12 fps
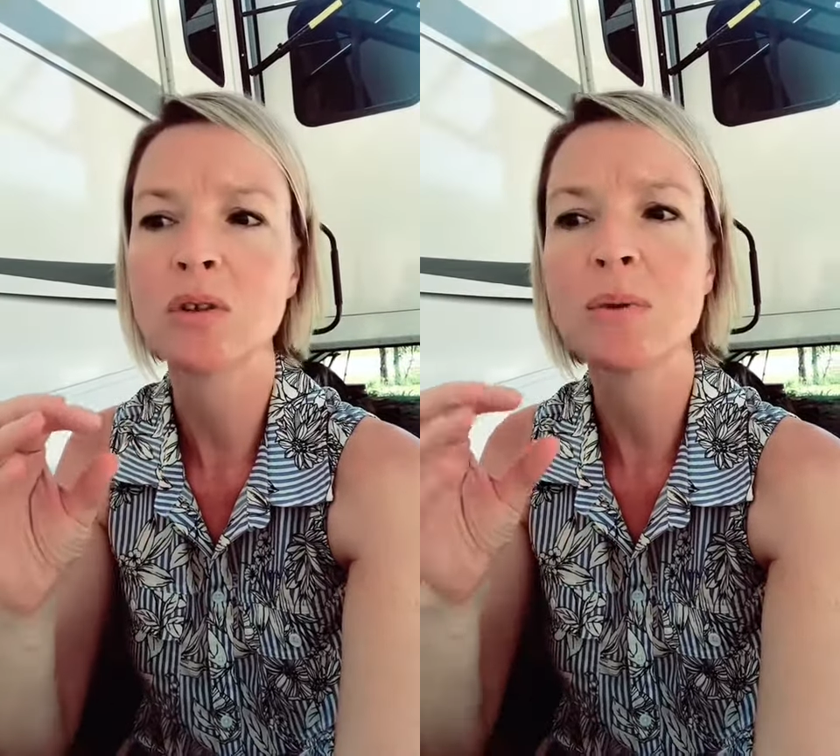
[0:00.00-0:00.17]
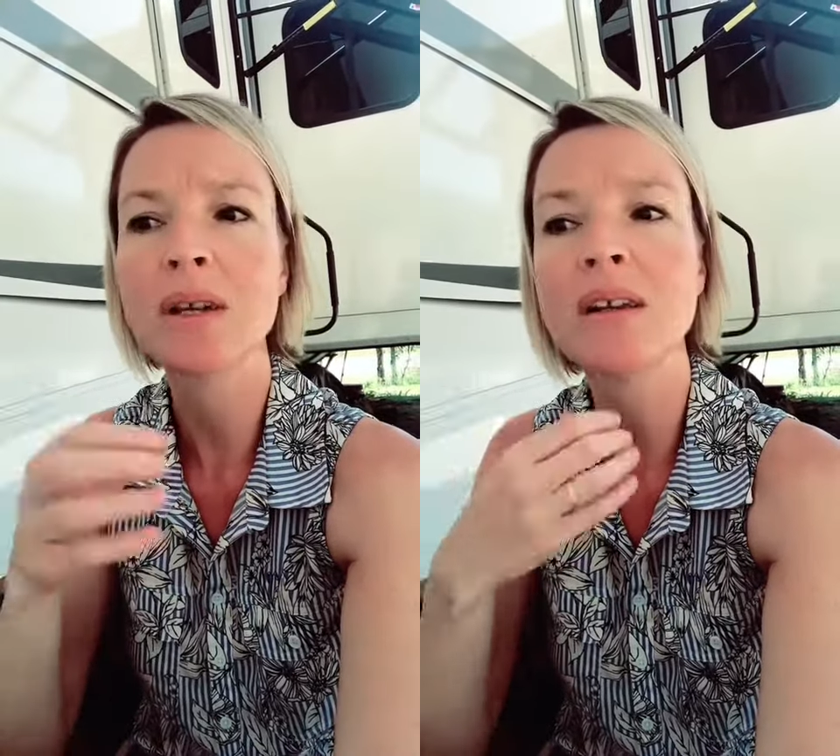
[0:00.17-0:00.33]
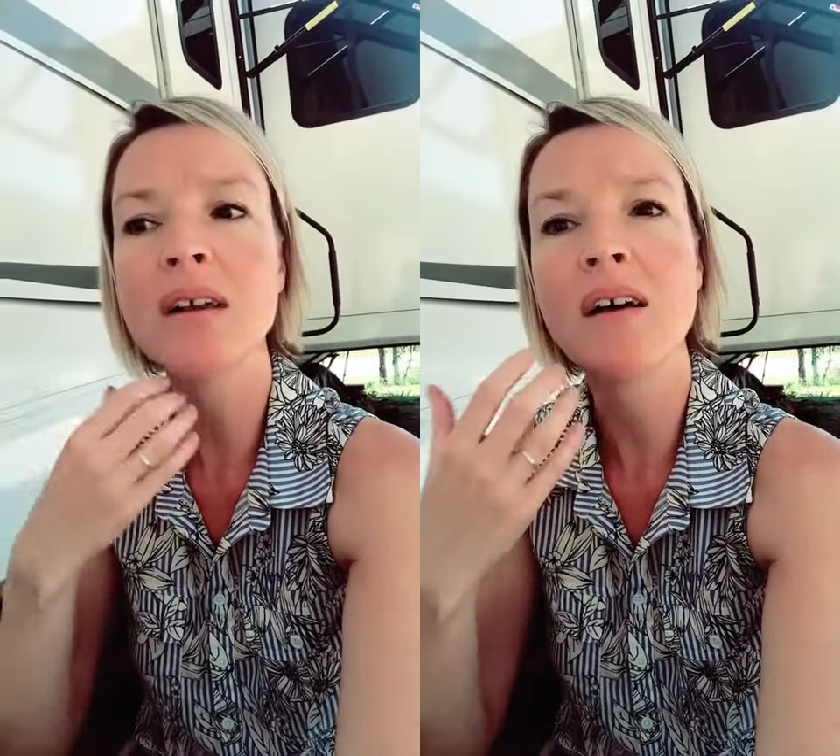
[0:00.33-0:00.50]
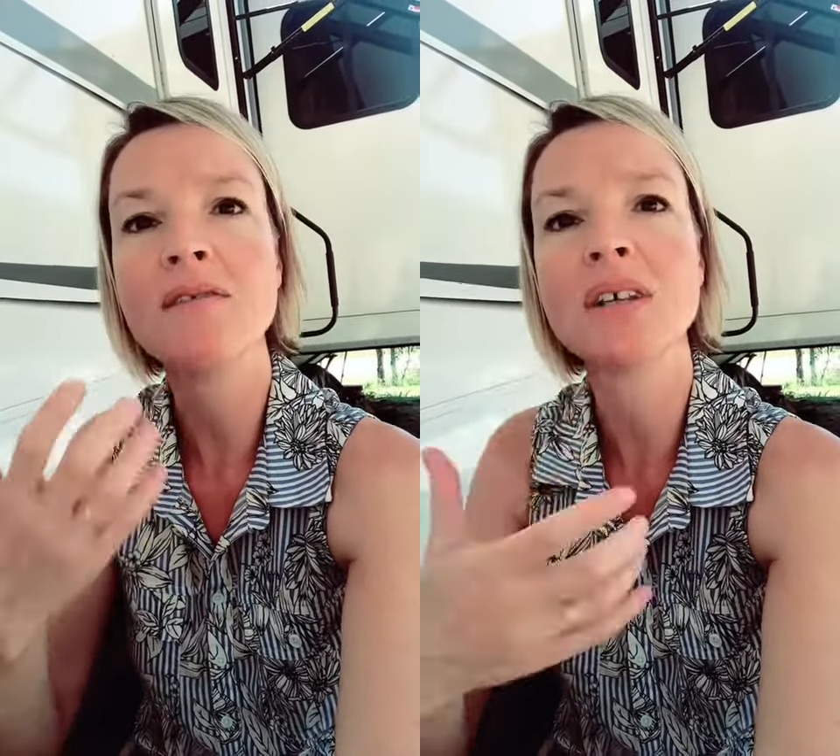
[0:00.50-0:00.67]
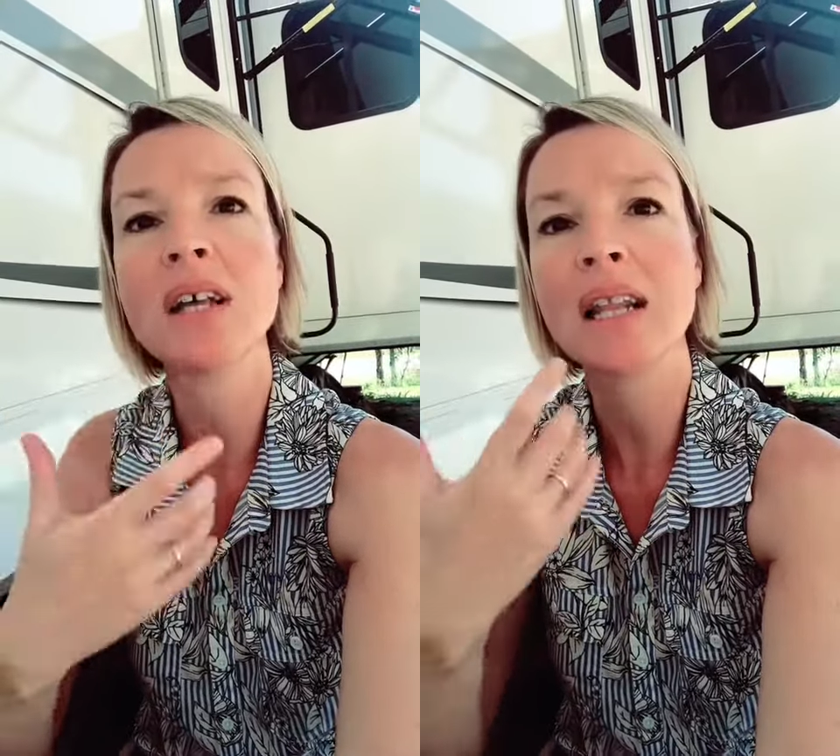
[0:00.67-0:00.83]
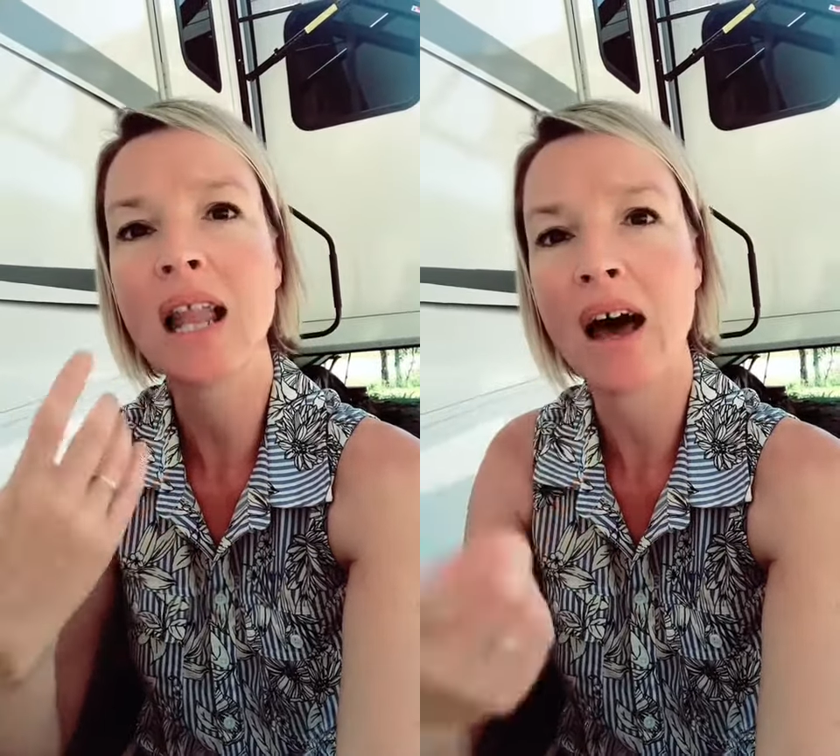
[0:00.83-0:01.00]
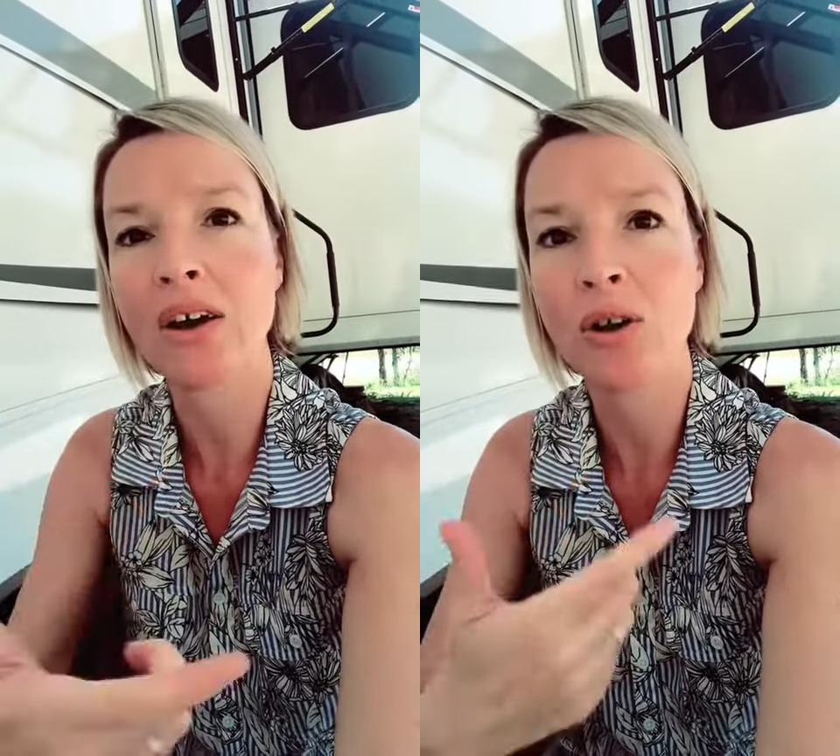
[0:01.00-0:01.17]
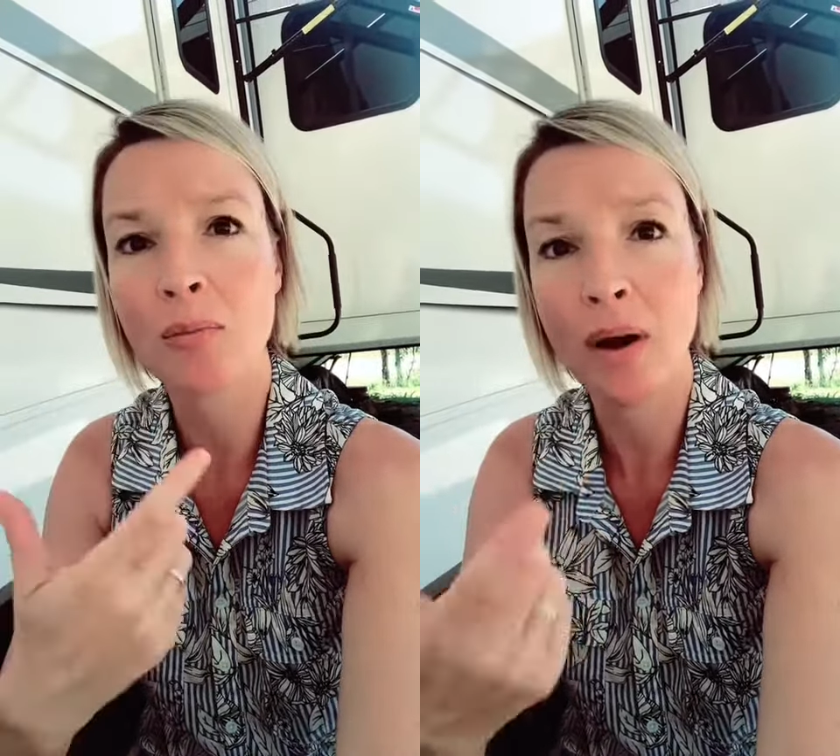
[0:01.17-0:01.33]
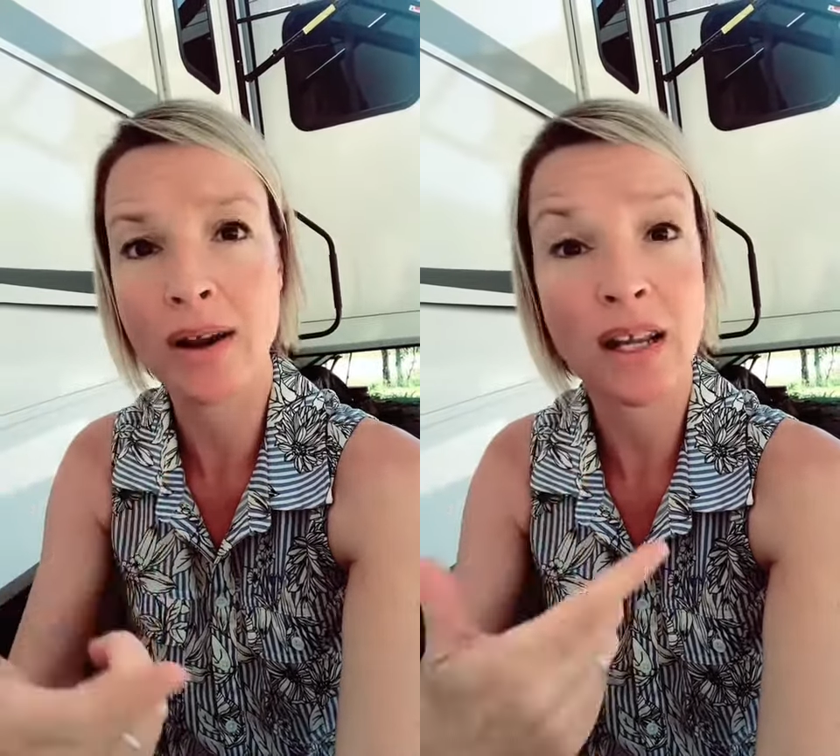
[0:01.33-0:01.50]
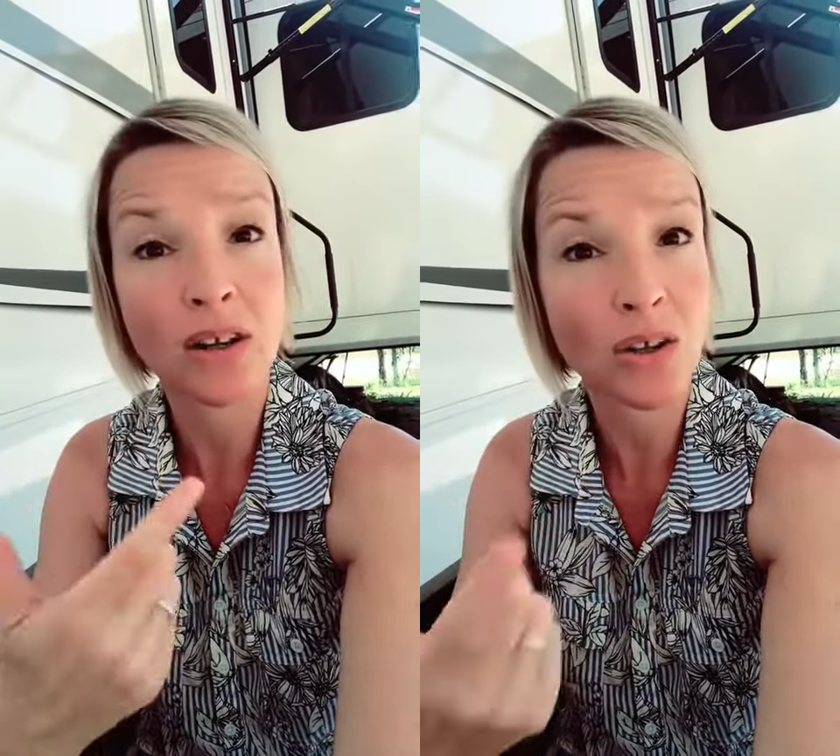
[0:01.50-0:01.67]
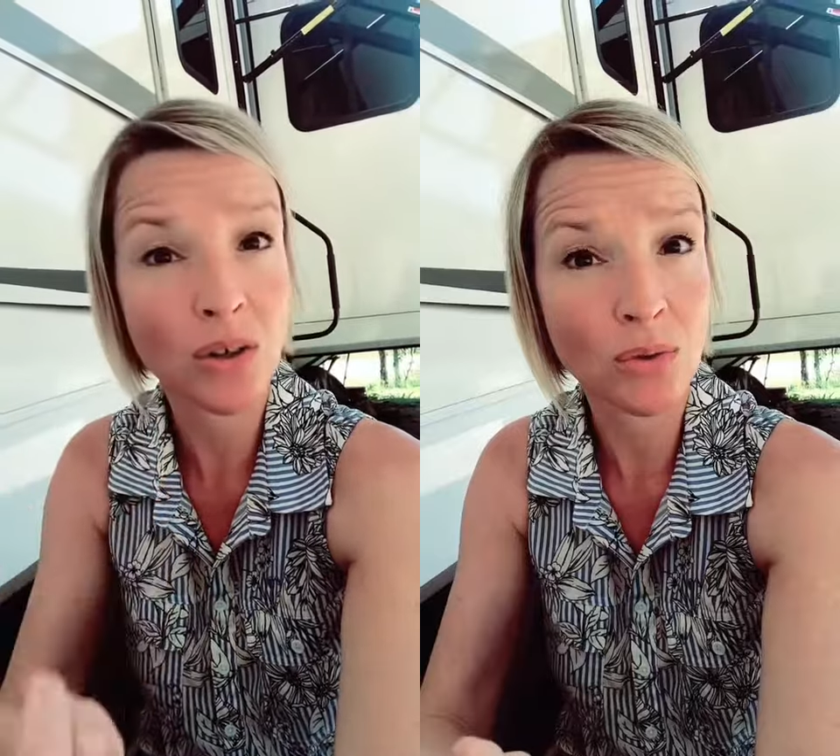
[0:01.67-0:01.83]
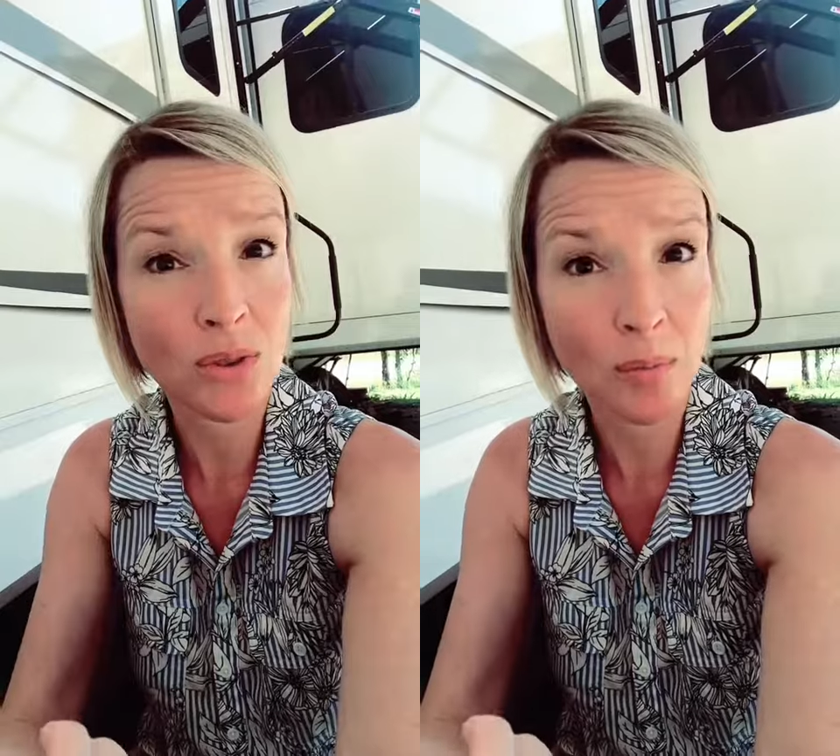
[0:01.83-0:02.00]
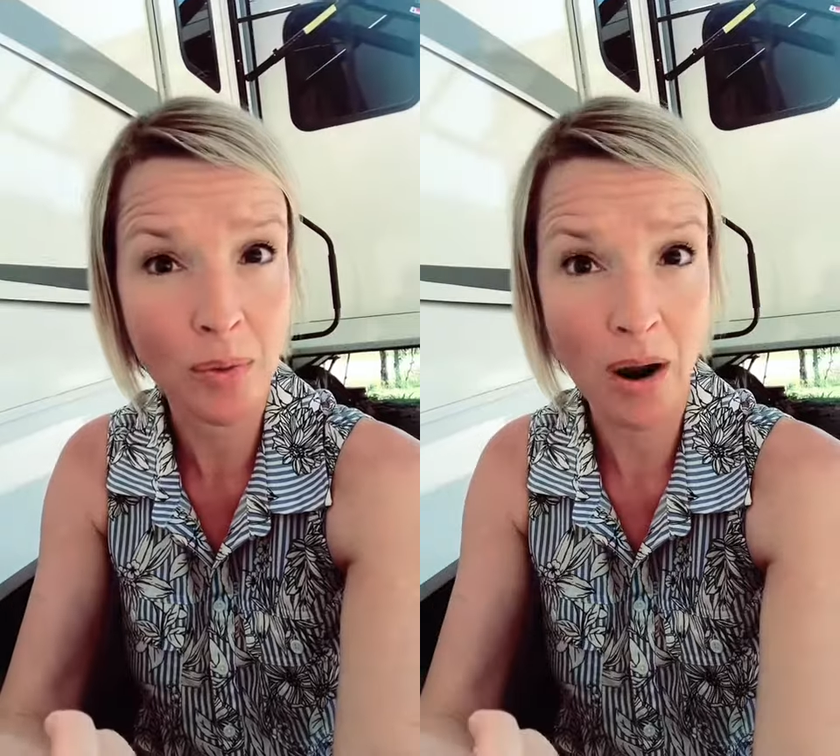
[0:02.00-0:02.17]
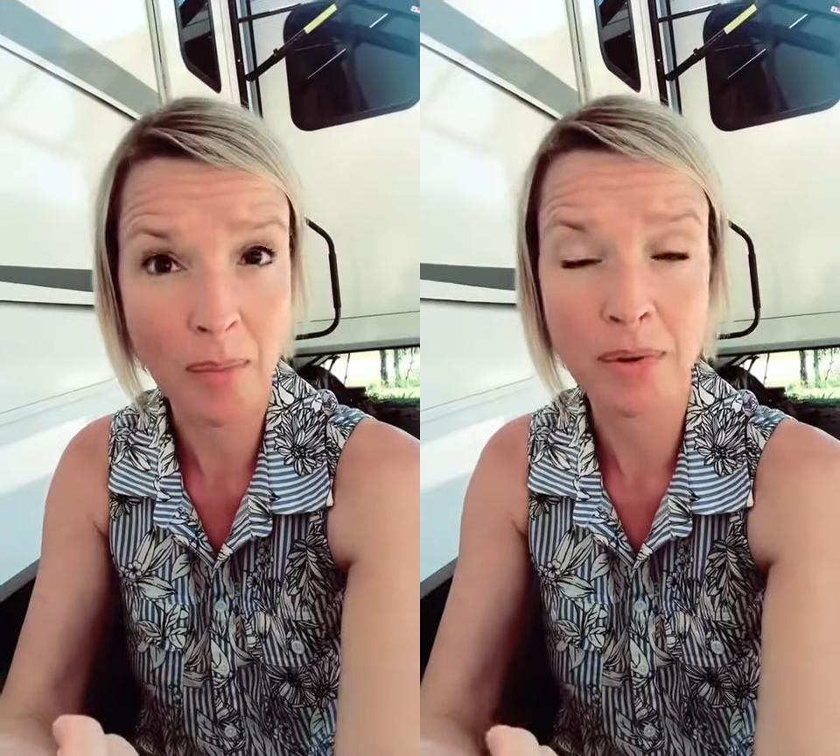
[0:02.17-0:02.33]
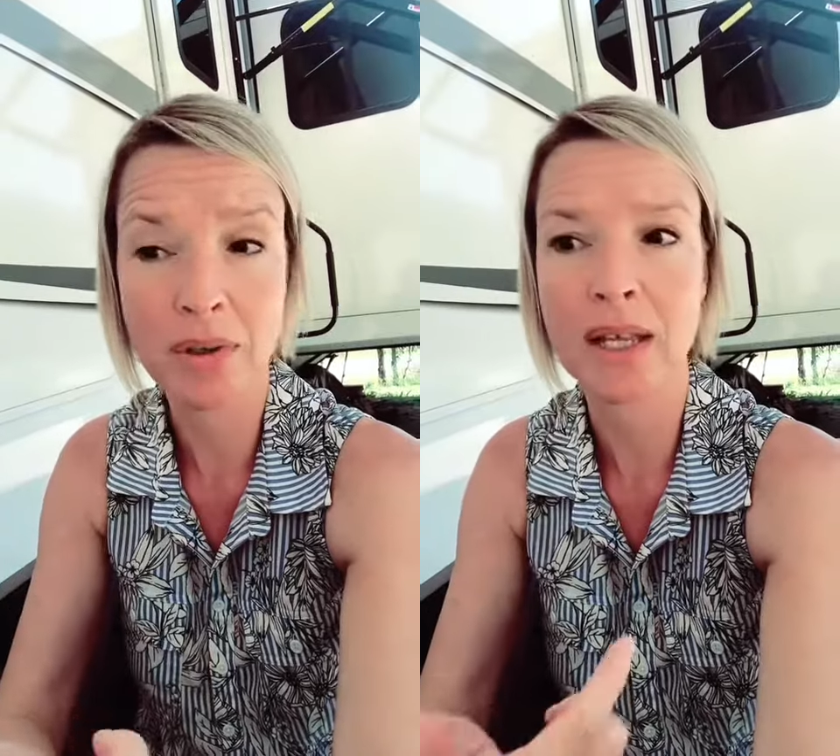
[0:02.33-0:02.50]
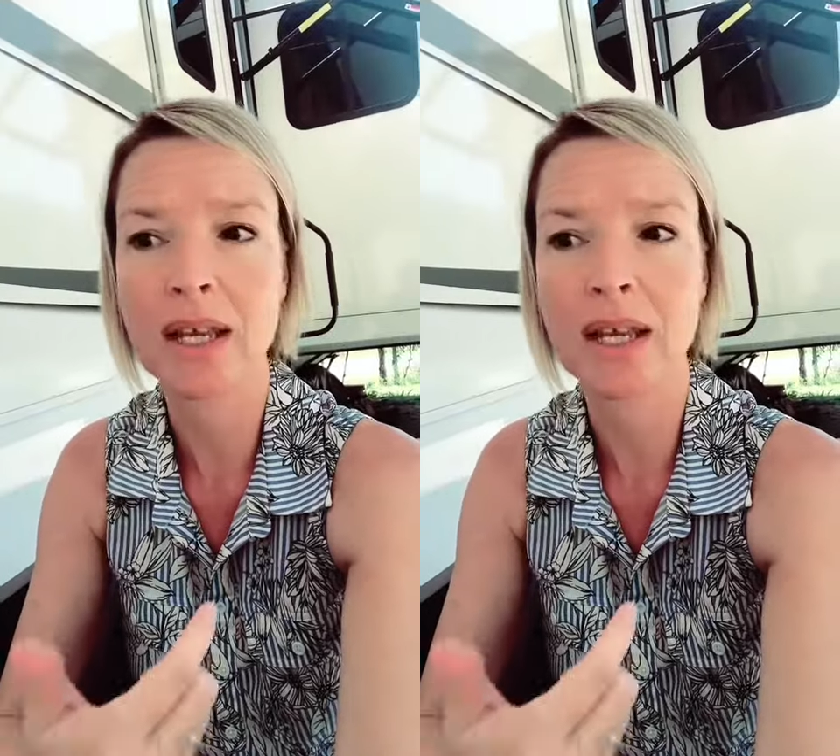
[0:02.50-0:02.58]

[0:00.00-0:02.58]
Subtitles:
but enough to allow your body to use it properly.